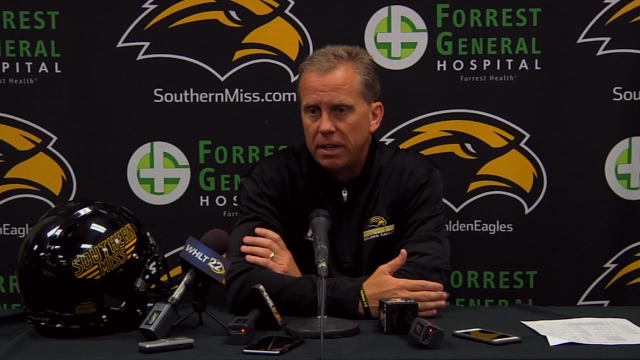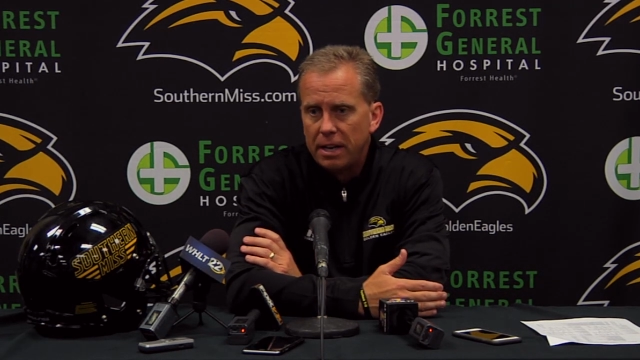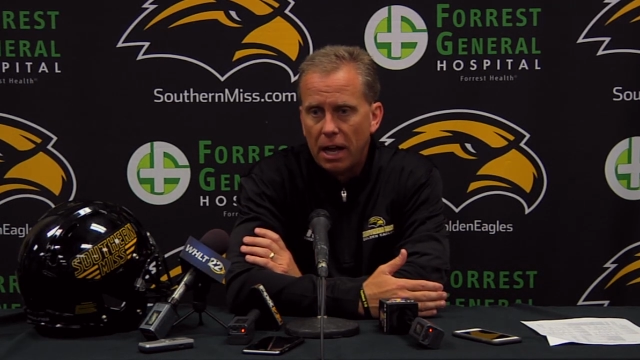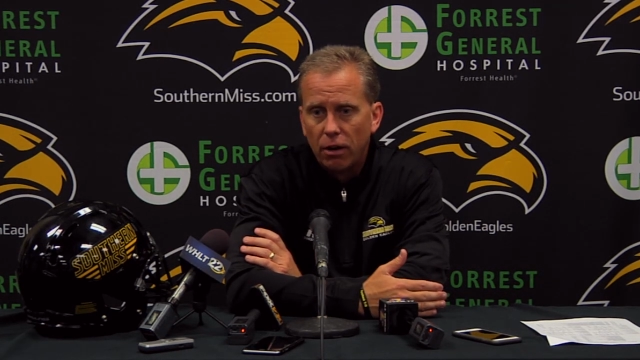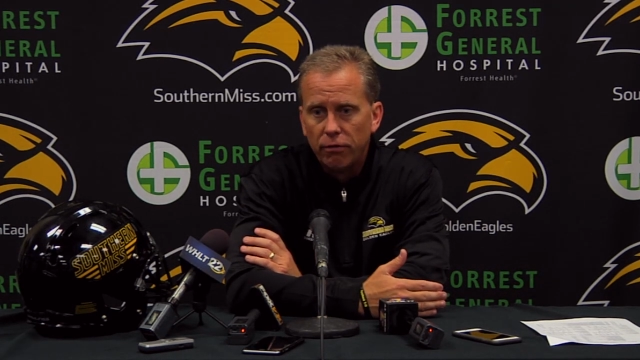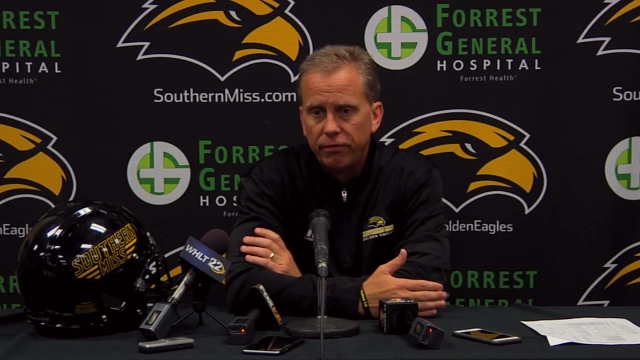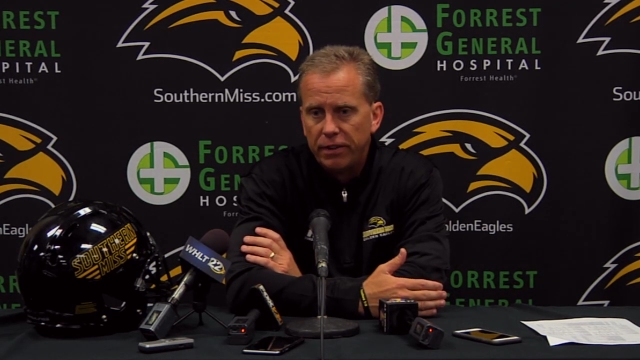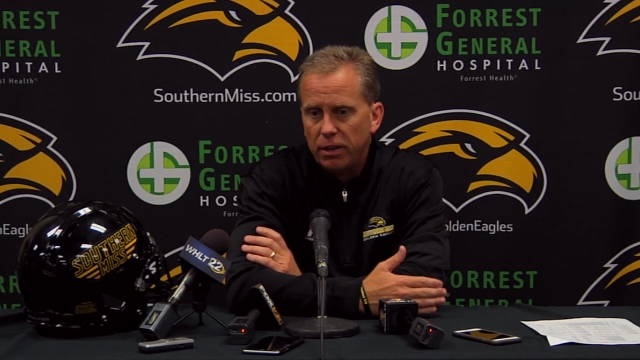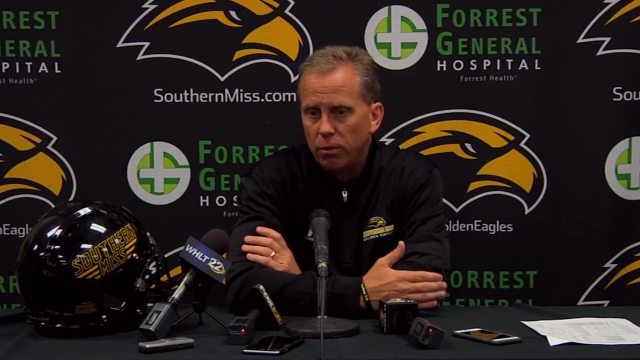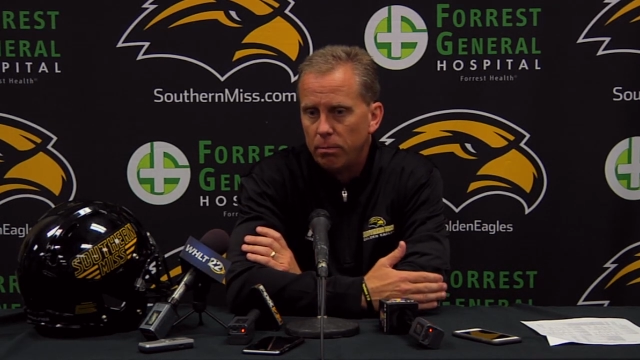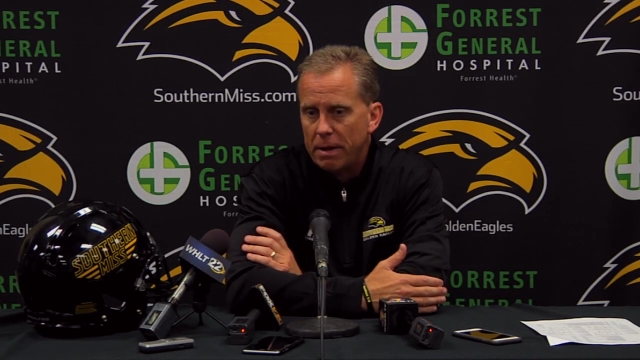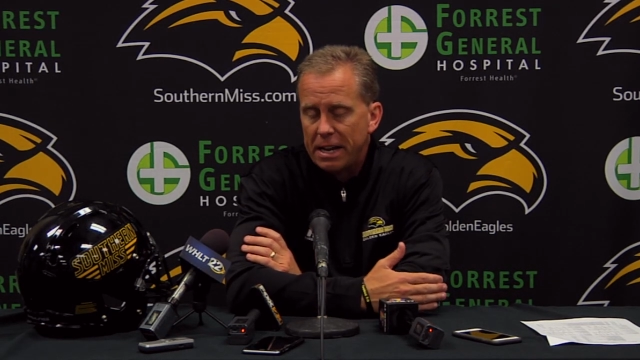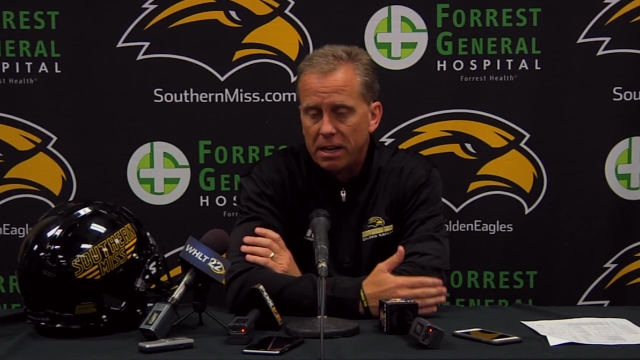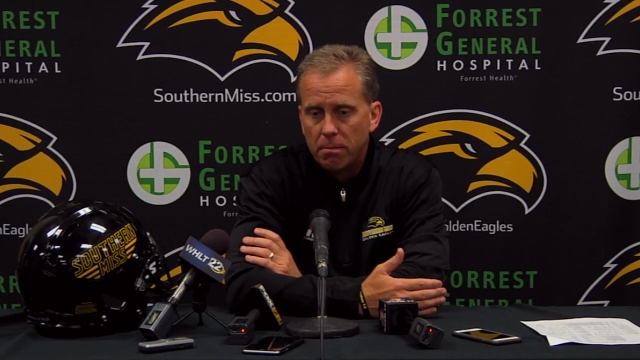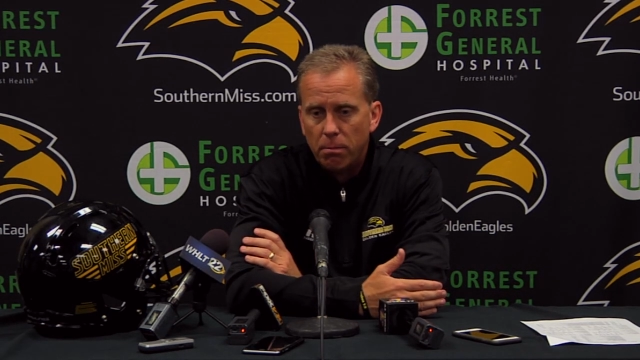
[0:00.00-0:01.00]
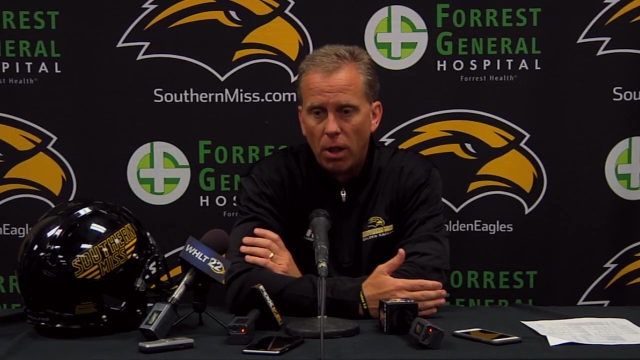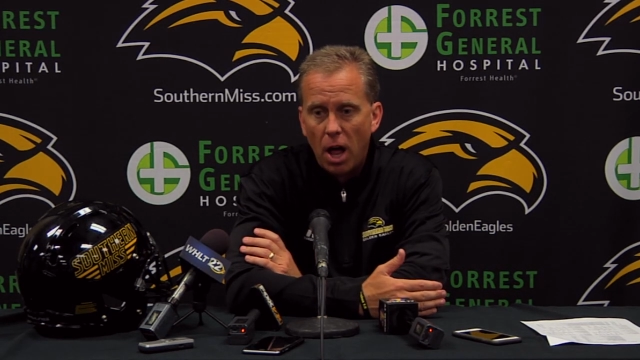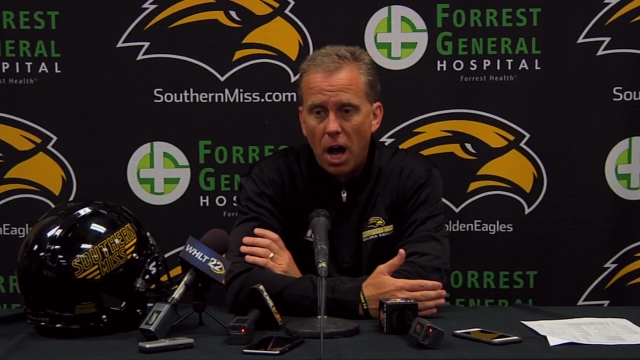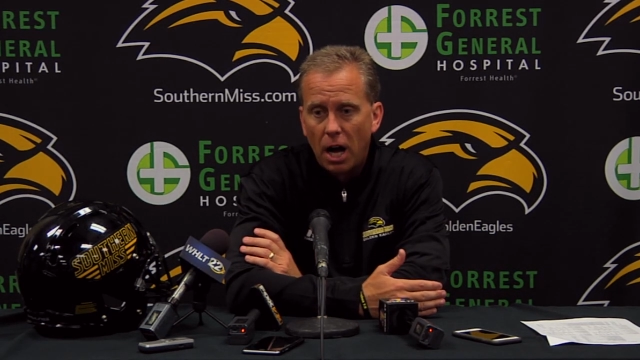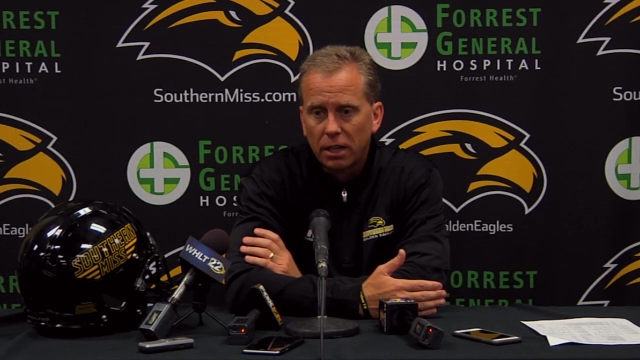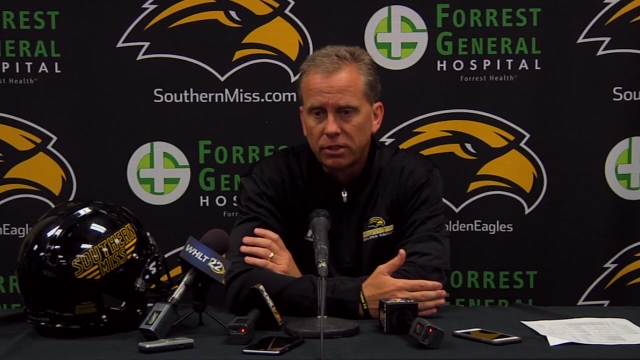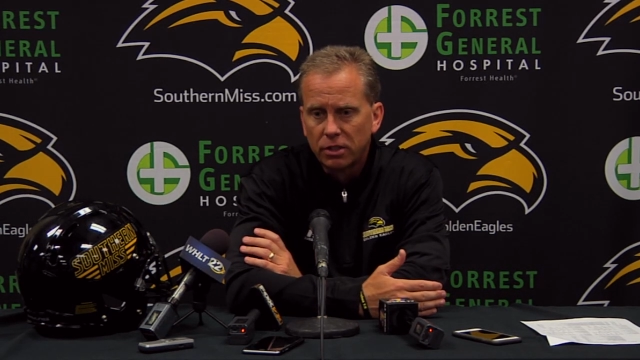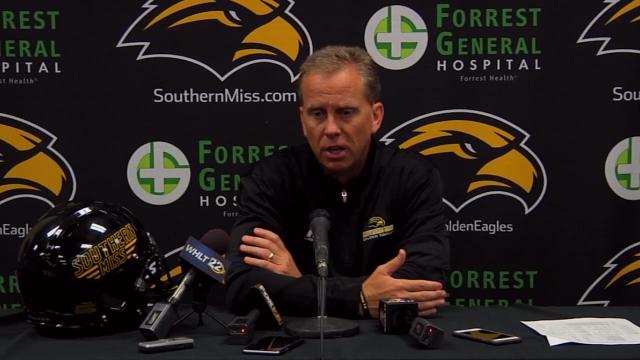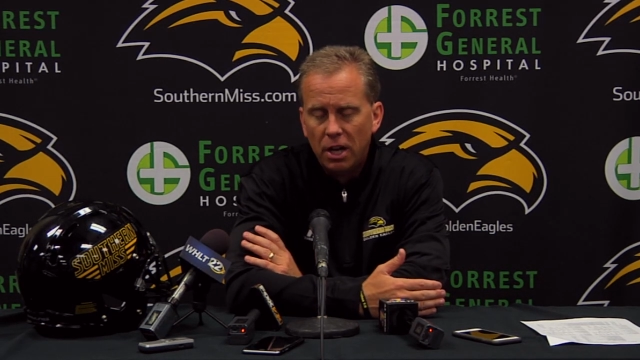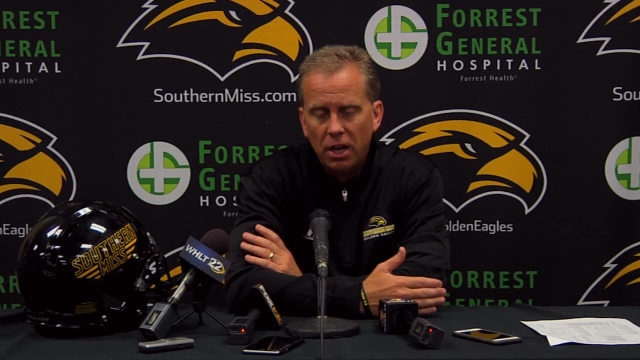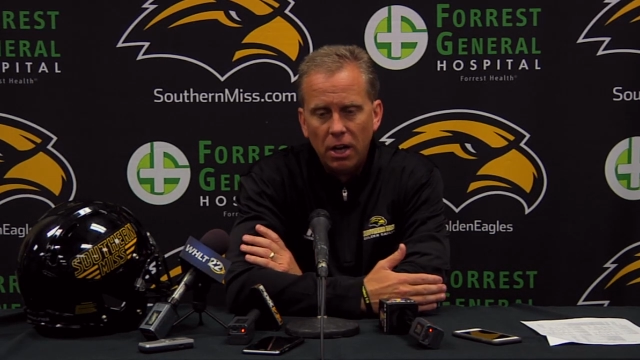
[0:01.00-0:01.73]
downfield making blocks.